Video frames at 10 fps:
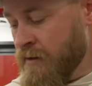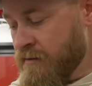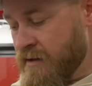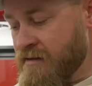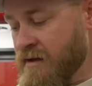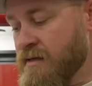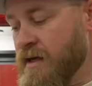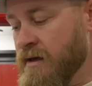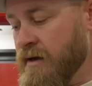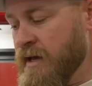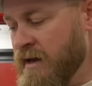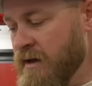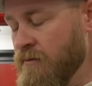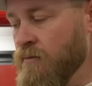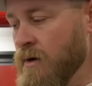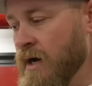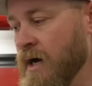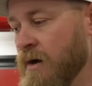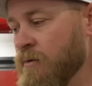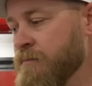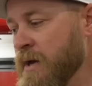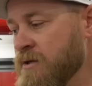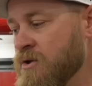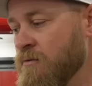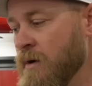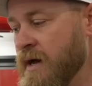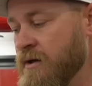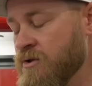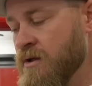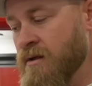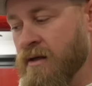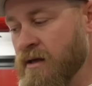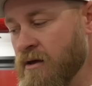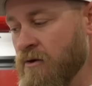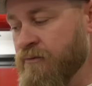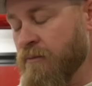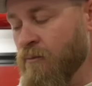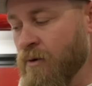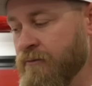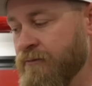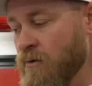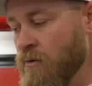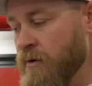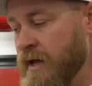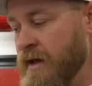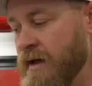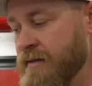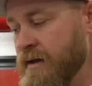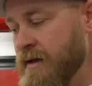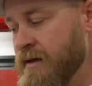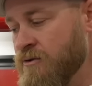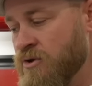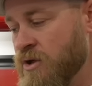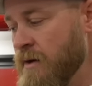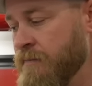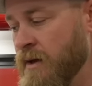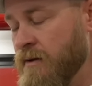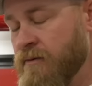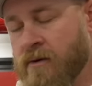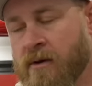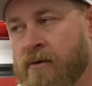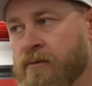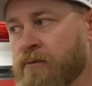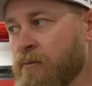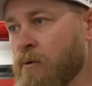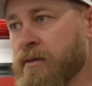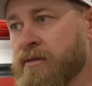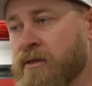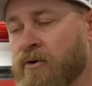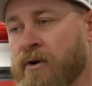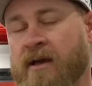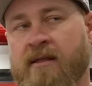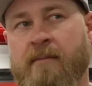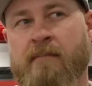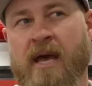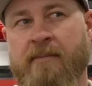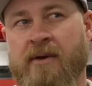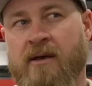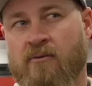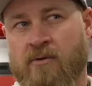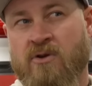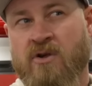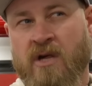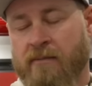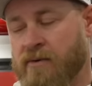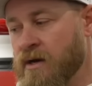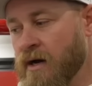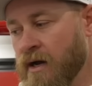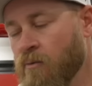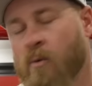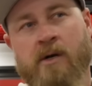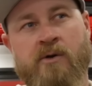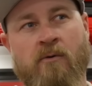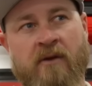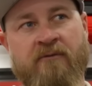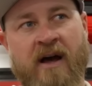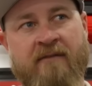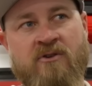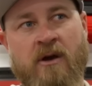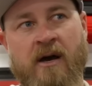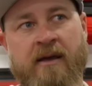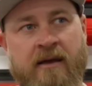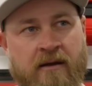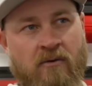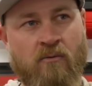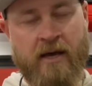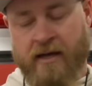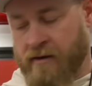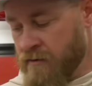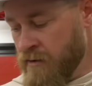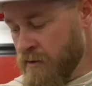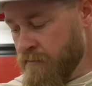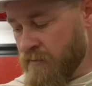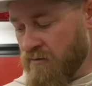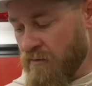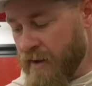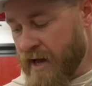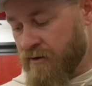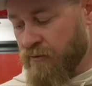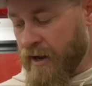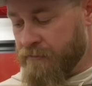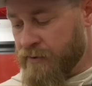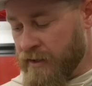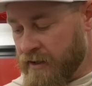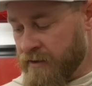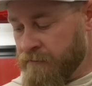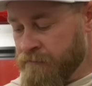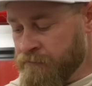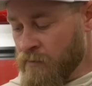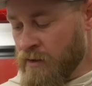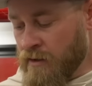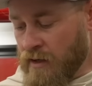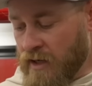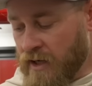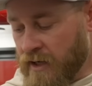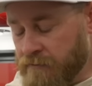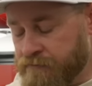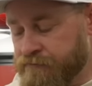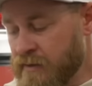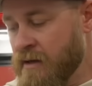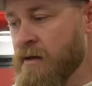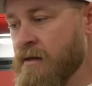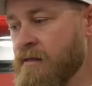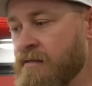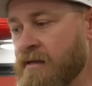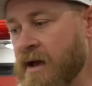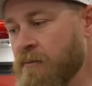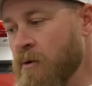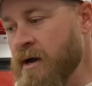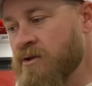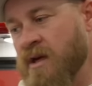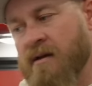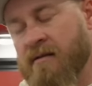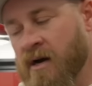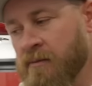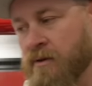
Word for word: distance he could hit it. Uh, with pitch wedge, he can go from 140, and then he could chip it for 130, and then maybe he would chip cut a 125 shot into the oh. wind maybe back right pin. Um, sand wedge, he has a couple